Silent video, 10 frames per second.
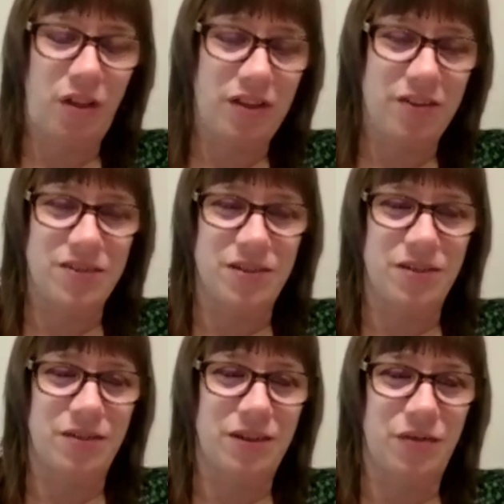thought leaders
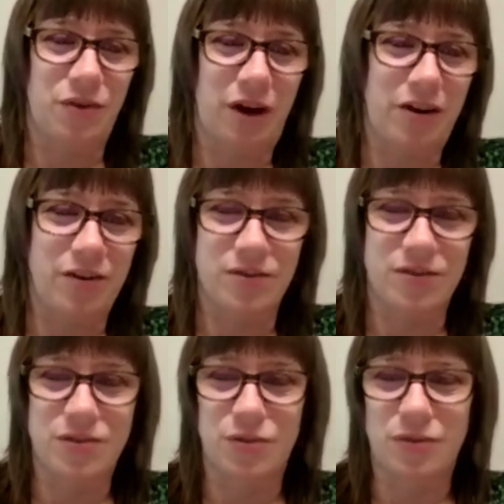and
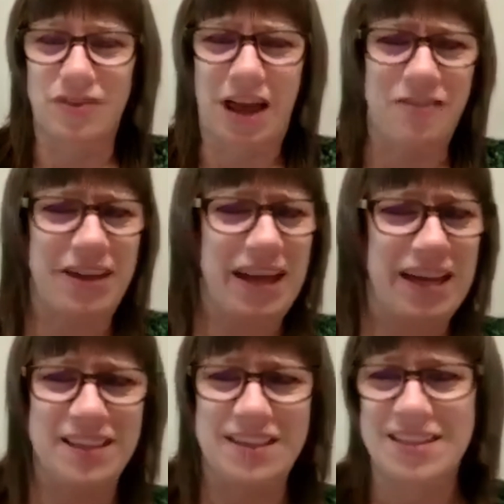writers sort of
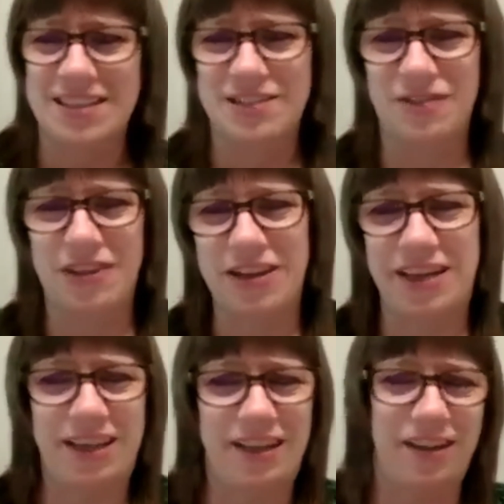navigate this
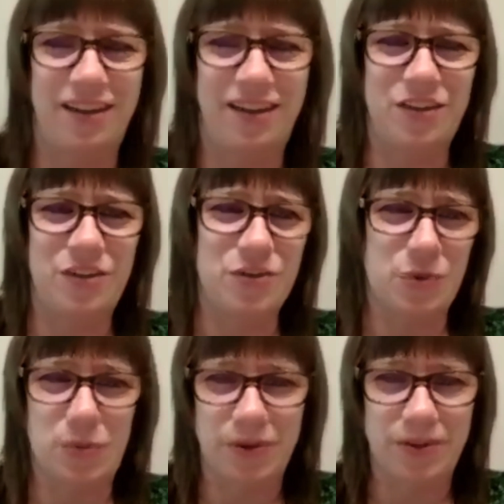very
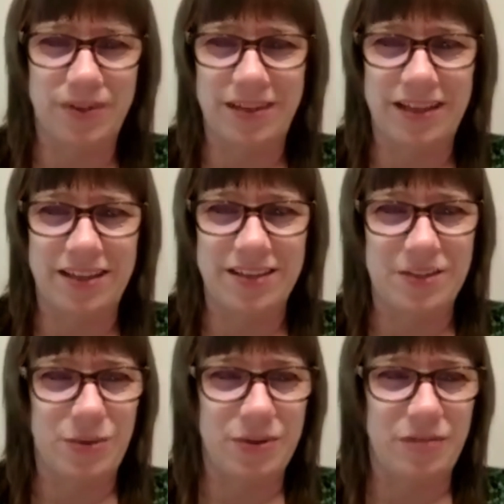unusual world that is
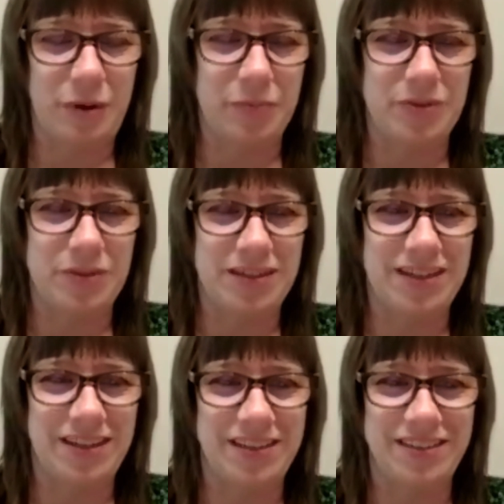the world of
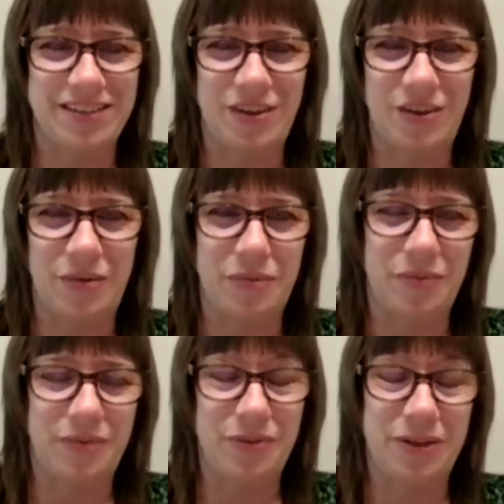publishing. And so
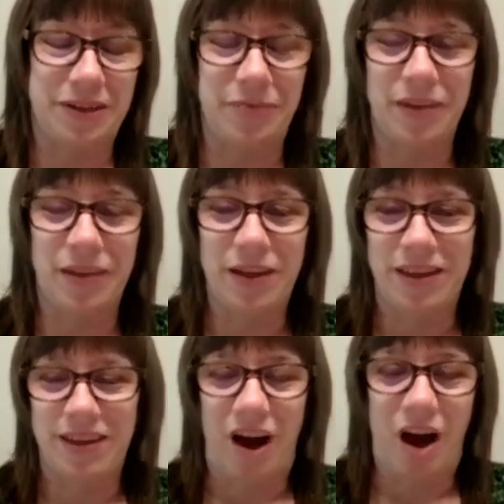I'm really
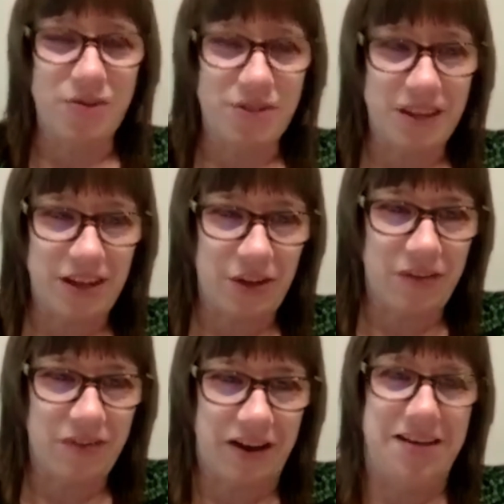honored that
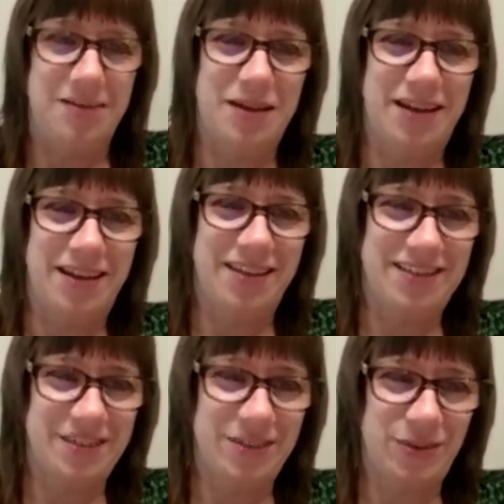you invited me
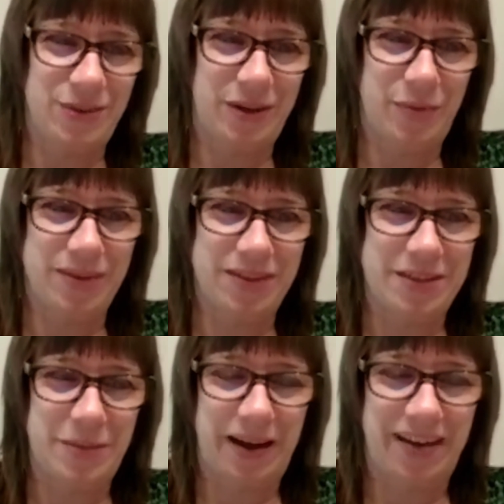to
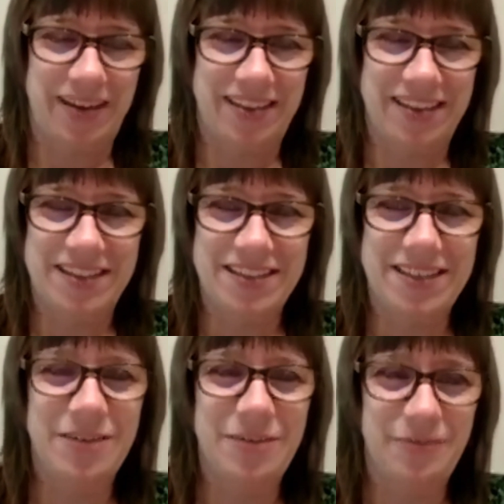participate in
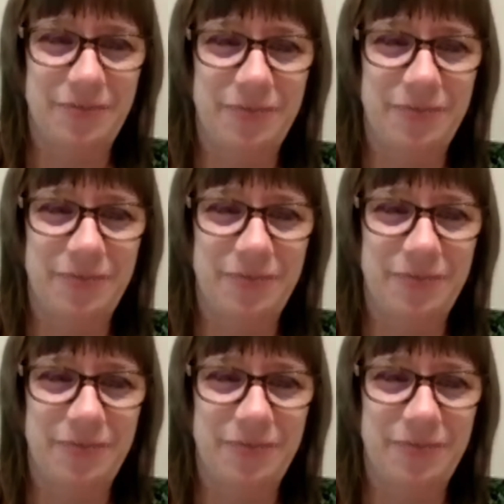this.